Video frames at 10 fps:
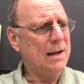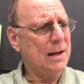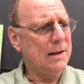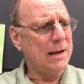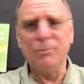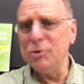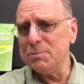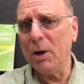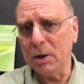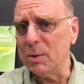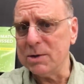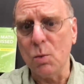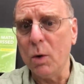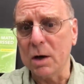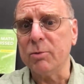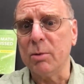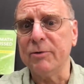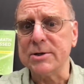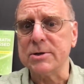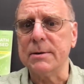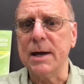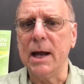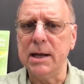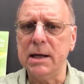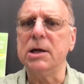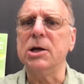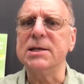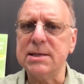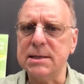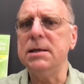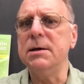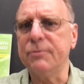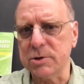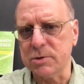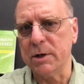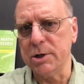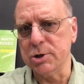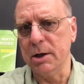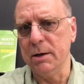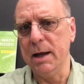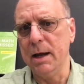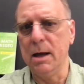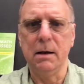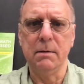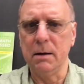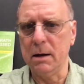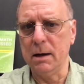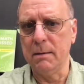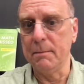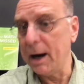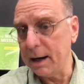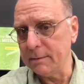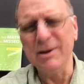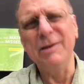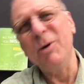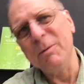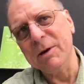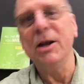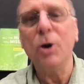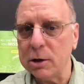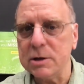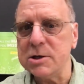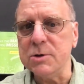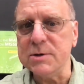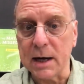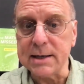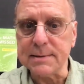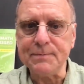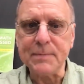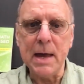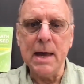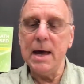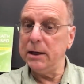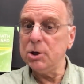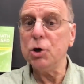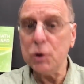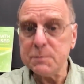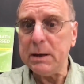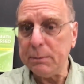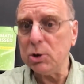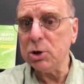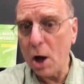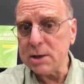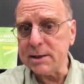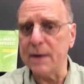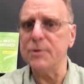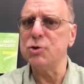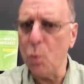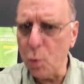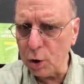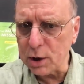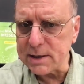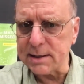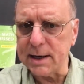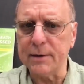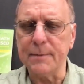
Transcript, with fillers: Now, Bruce Palka was a wonderful professor, and he could see the frustration in uh, my in, well, in our, uh, the students' eyes. He encouraged people to talk together, to work together.